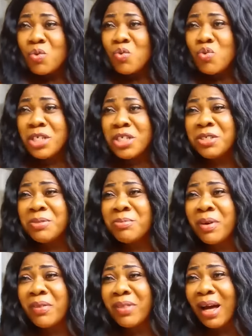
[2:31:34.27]
Which
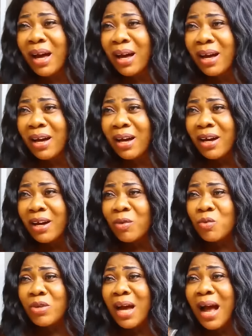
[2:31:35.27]
mother
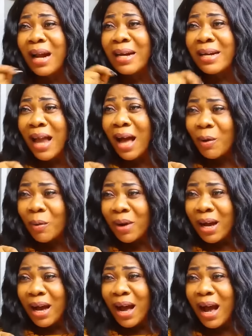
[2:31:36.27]
would allow
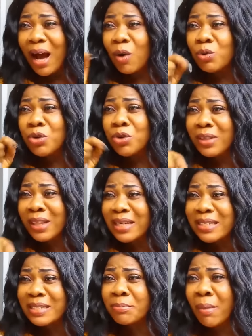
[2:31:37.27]
her own
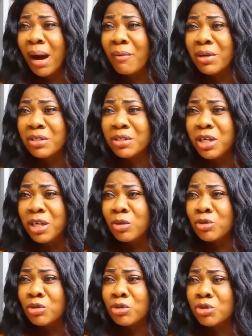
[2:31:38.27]
daughter's marriage
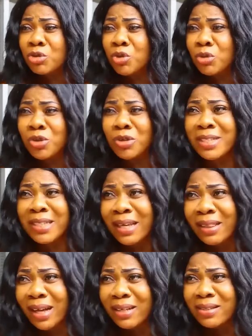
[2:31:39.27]
to go just like
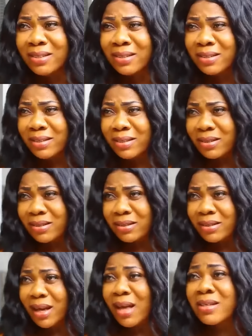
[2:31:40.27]
that?
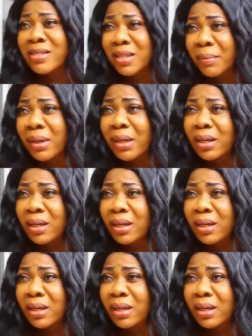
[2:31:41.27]
Answer me.